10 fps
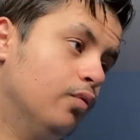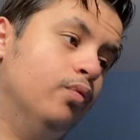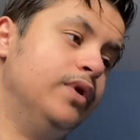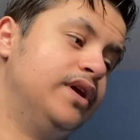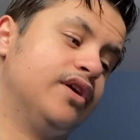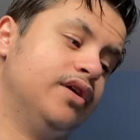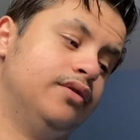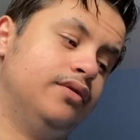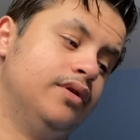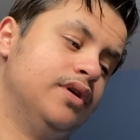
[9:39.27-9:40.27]
we
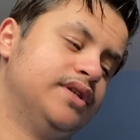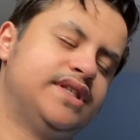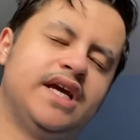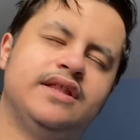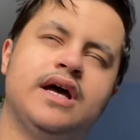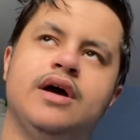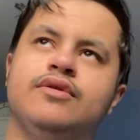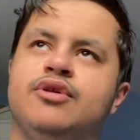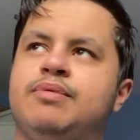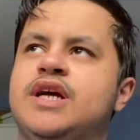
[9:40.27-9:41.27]
can say that
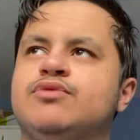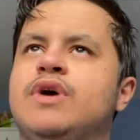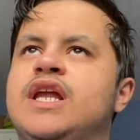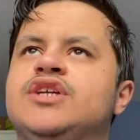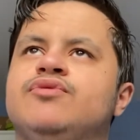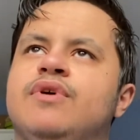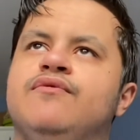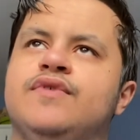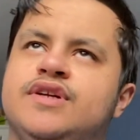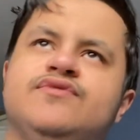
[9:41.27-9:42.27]
the players we're linked
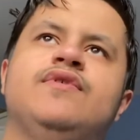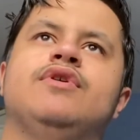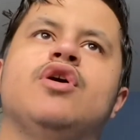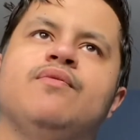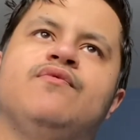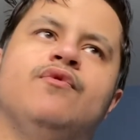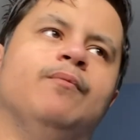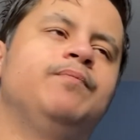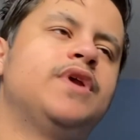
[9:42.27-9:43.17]
with is very hopeful.